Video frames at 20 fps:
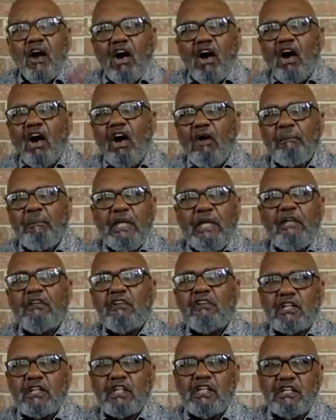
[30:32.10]
All
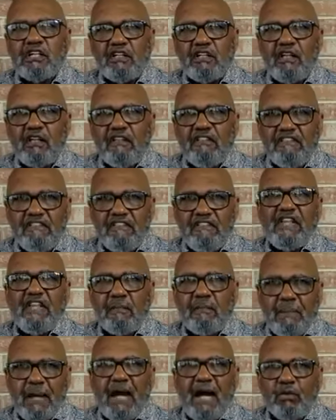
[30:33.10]
Peter could
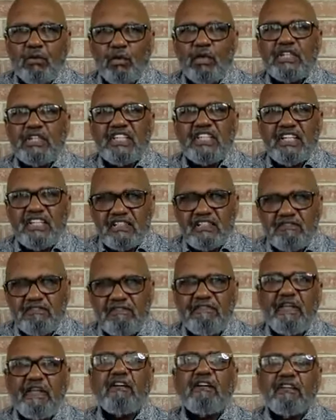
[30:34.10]
think about was his
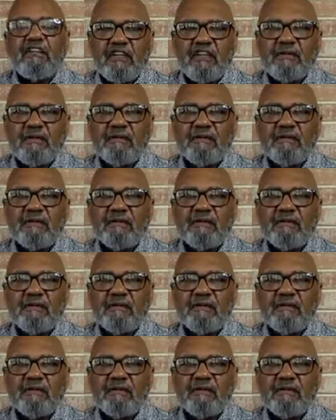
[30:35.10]
failure.